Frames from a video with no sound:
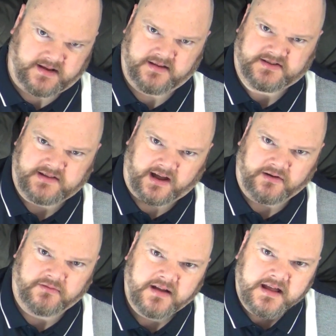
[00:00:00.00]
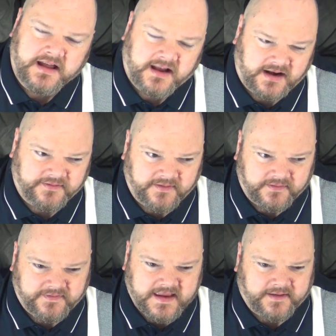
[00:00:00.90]
kind of style kind of
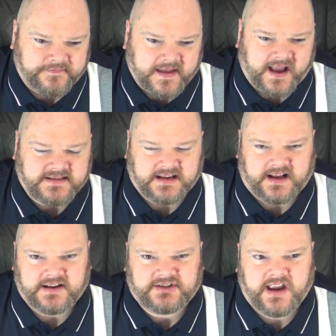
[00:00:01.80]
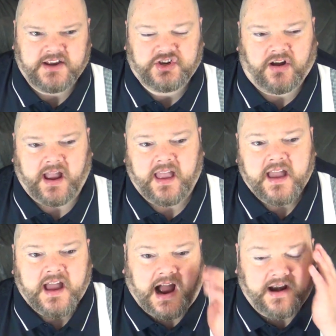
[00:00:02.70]
VFX and kind of CGI.
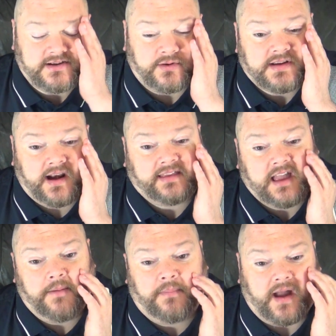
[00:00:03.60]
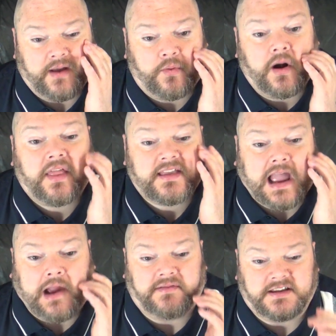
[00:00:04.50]
And it's also let down by one of the
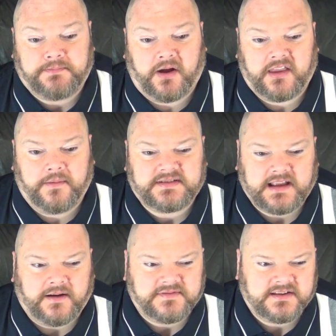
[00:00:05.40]
characters putting themselves